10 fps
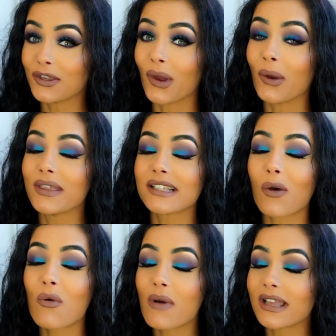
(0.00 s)
You know, there's
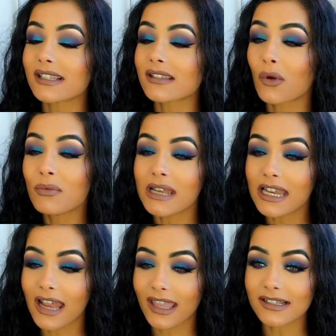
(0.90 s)
always so
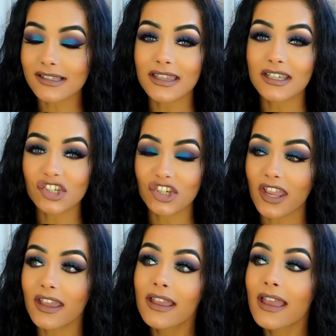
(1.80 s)
many layers to this
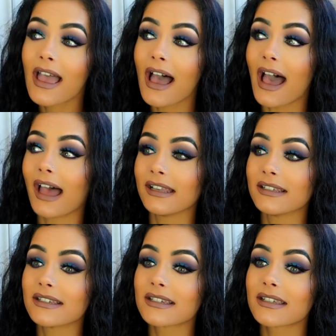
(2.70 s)
shit.
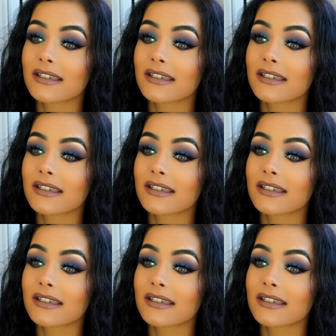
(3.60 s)
And